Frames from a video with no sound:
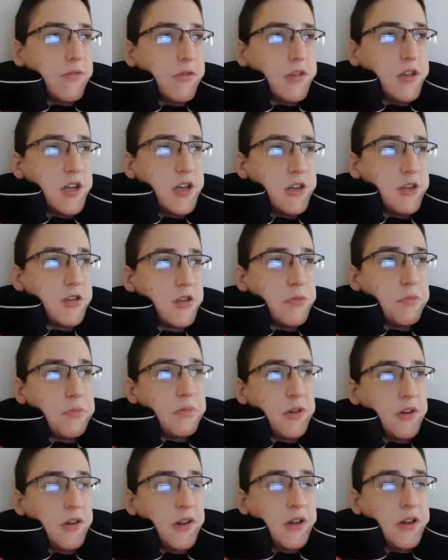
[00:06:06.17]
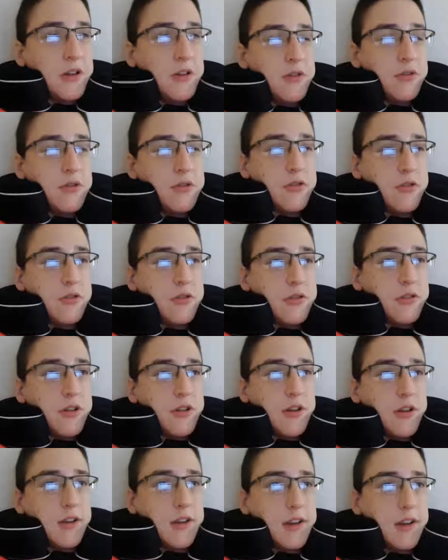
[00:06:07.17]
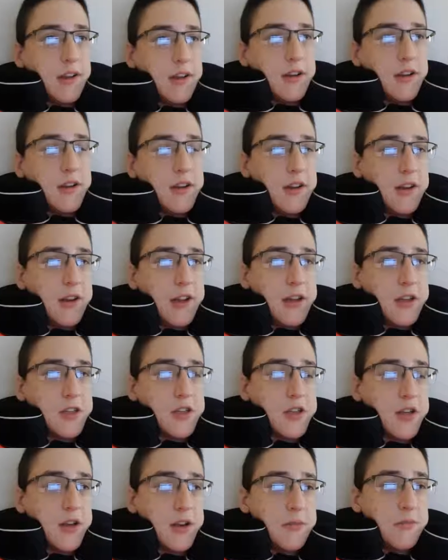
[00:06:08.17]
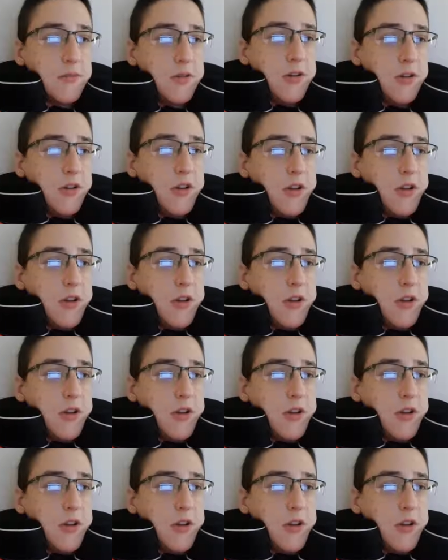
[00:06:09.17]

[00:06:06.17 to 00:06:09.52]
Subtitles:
chase up the landlord like he did the last time.